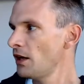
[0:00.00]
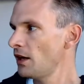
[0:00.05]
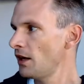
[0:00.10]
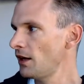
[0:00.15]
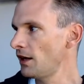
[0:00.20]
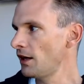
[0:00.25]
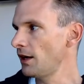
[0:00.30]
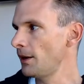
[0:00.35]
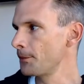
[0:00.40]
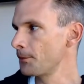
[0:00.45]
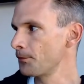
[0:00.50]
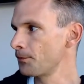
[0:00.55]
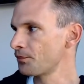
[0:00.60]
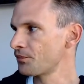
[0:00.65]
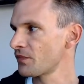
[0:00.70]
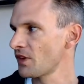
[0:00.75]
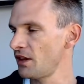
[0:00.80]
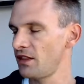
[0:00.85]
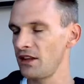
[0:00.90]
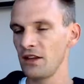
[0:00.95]
Um,
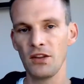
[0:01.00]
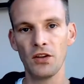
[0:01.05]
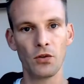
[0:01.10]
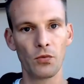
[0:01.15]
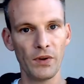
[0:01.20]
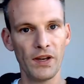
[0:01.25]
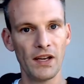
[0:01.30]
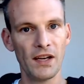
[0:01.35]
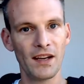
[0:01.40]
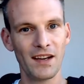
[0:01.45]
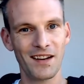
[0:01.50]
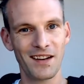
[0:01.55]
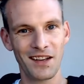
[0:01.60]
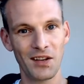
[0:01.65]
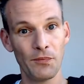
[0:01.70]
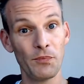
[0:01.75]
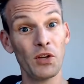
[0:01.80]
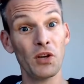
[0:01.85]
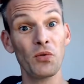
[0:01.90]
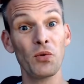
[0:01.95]
I think the arena
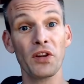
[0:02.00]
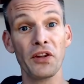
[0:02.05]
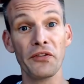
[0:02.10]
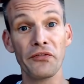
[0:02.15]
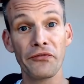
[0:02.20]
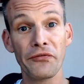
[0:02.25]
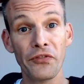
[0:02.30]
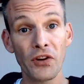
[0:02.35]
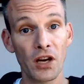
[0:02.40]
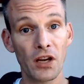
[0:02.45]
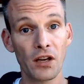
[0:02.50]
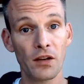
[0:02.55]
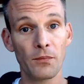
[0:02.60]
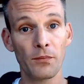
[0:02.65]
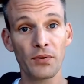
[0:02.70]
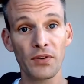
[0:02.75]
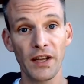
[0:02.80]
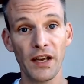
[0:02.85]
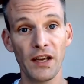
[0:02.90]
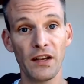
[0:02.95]
can be a really fun fun
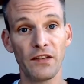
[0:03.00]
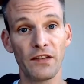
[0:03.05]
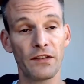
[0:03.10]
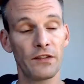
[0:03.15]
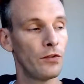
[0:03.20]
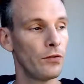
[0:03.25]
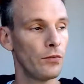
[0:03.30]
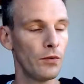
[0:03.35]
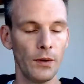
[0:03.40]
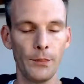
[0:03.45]
place to.